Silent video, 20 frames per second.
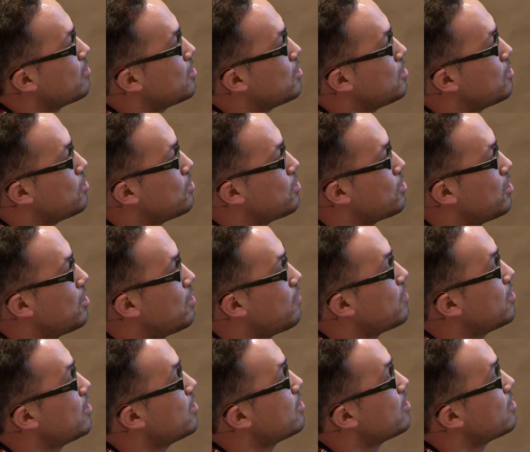to
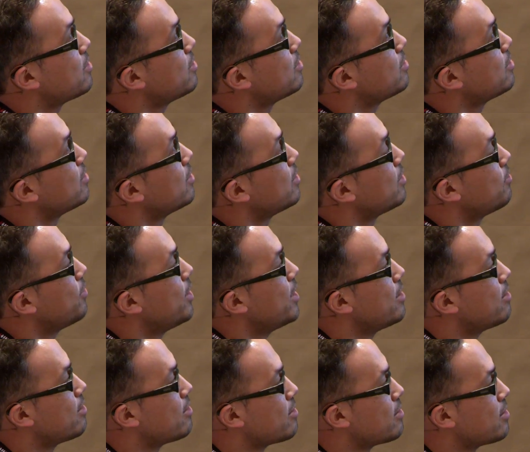solve this is a
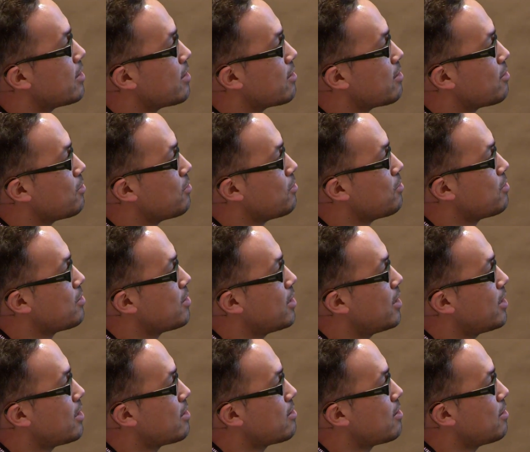gradient descent. So you
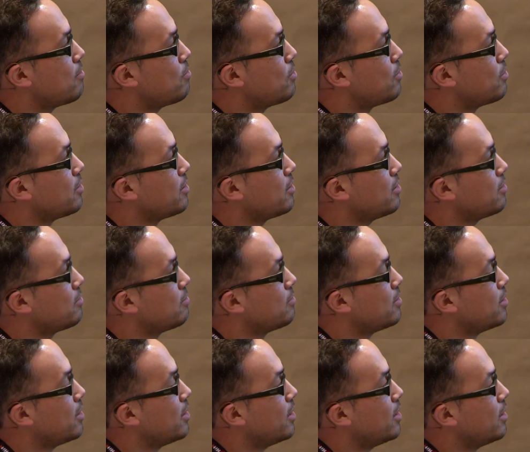start at some point,
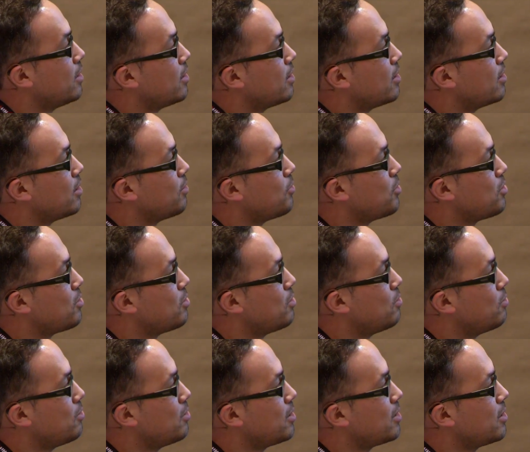and then what you're
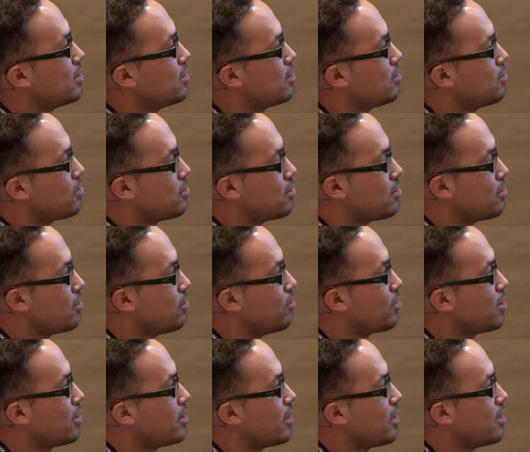doing is you're
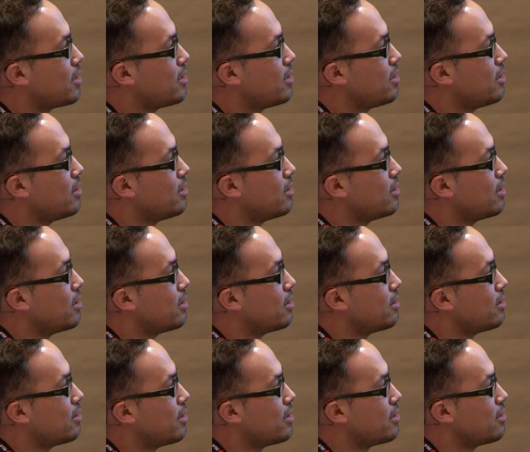looking at the
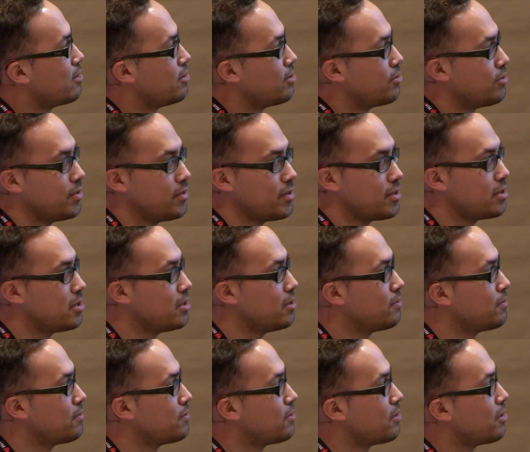
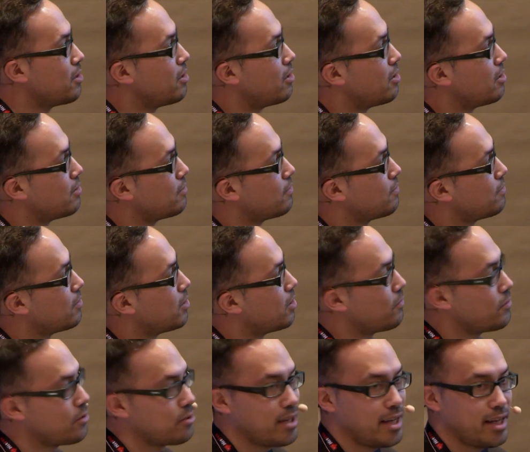derivative
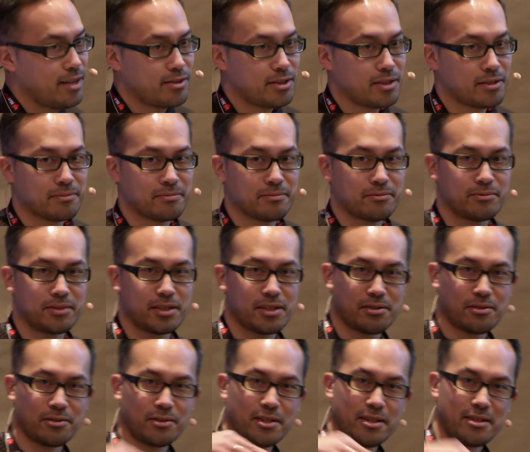of your error,
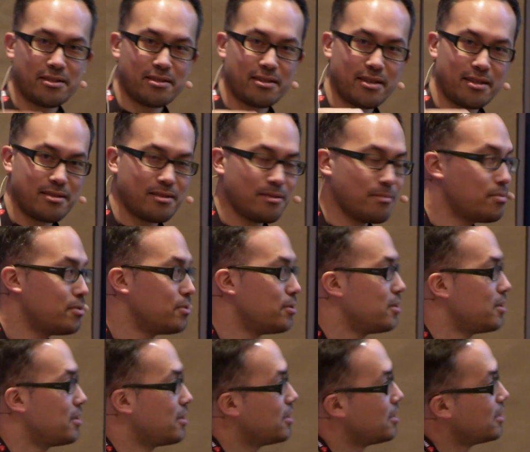right? So you're at some
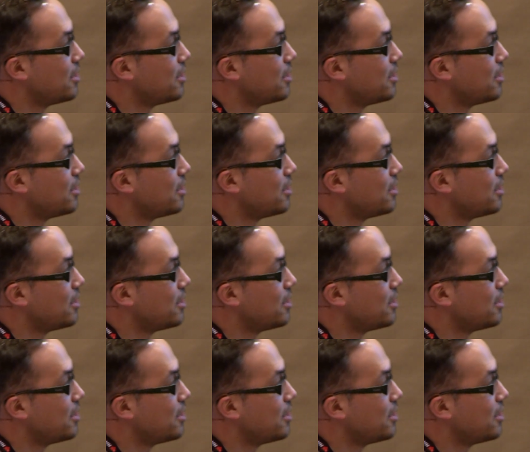point,